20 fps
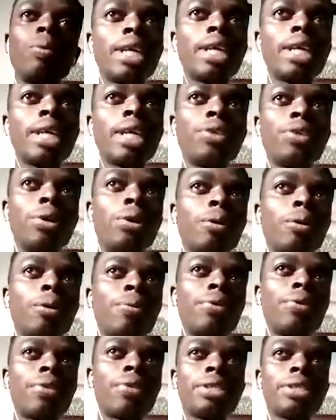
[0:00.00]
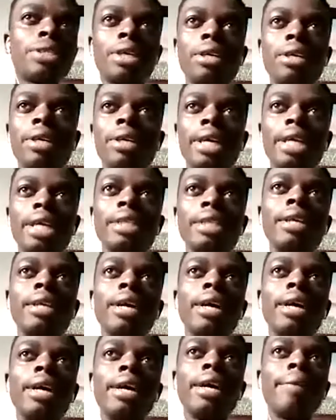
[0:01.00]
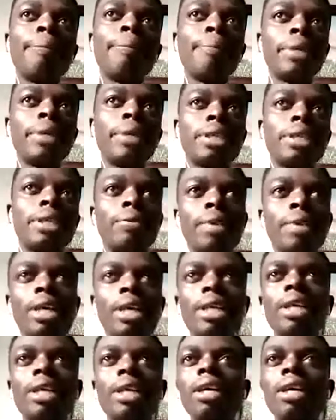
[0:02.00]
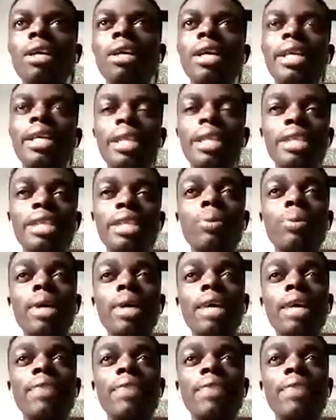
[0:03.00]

have to hope things are gonna get better, right? At least we have the